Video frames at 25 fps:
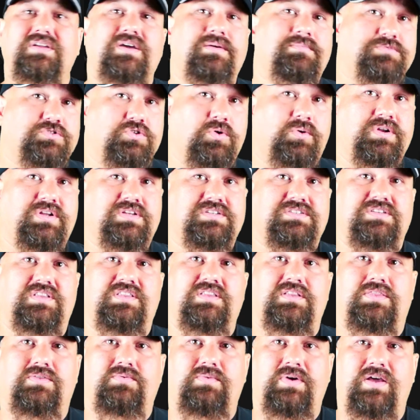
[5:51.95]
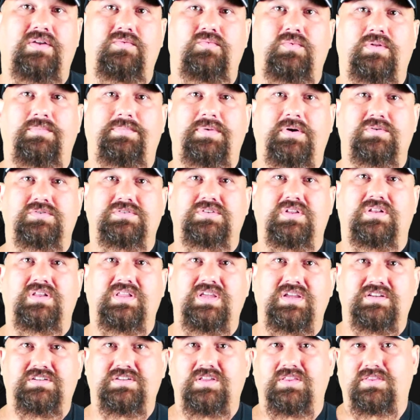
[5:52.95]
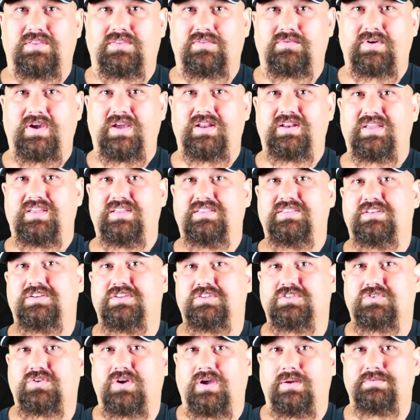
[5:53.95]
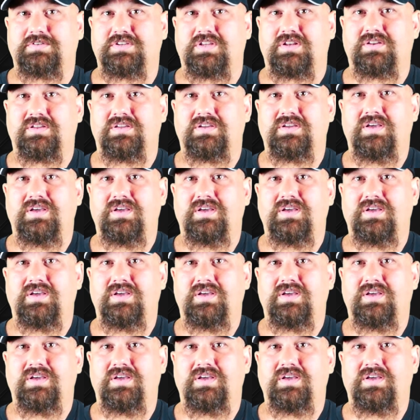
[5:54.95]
Come join us in the thread. We'll post a link to the thread in the description.